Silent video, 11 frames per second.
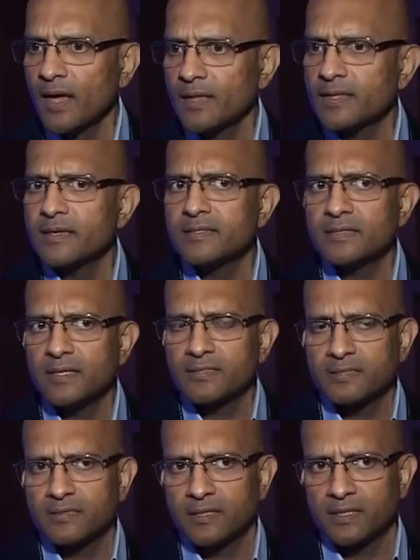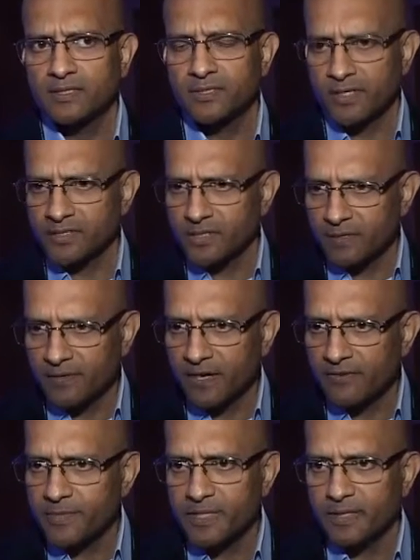I think it's the structure of
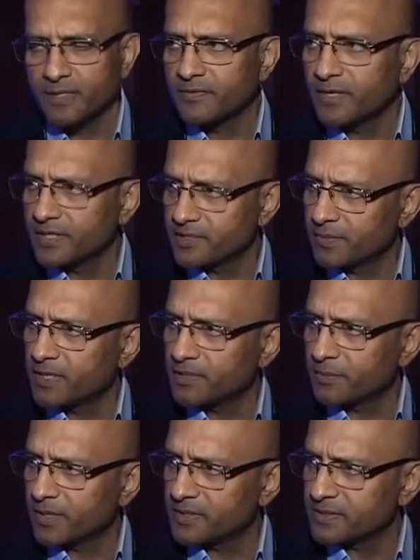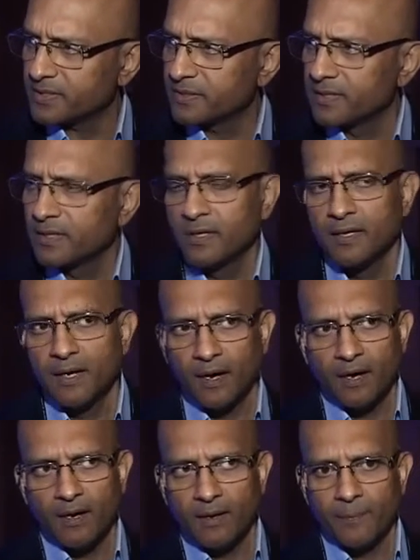government is very similar to Malaysia.
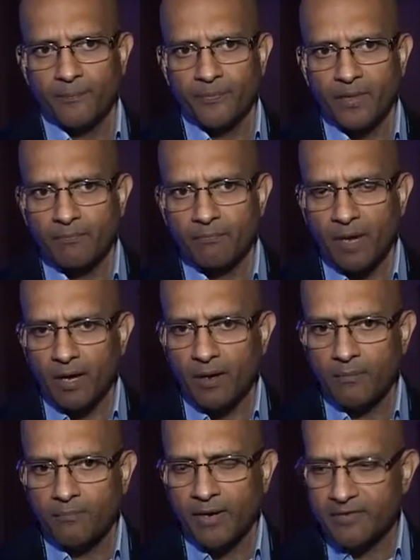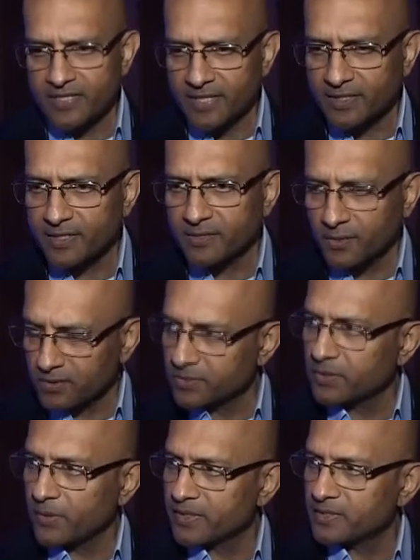Private sector is
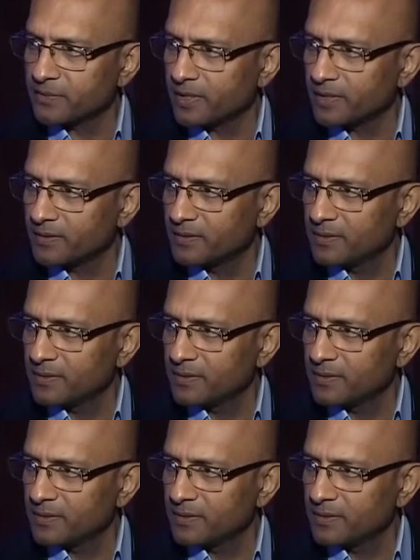also quite similar.